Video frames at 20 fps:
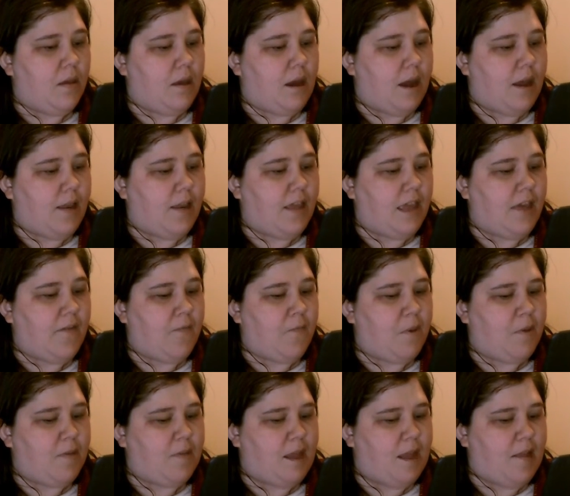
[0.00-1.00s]
Kaiden gave him
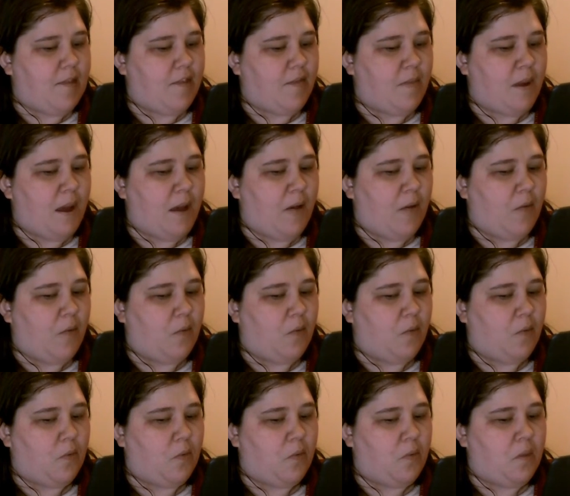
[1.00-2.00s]
a sad smile.
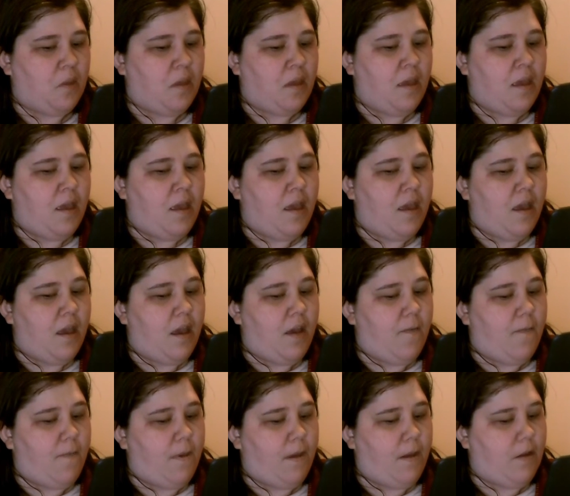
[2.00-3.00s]

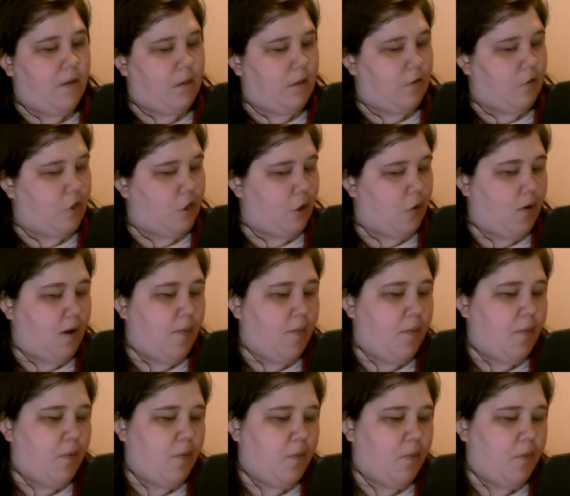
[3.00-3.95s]
I figured you'd show up.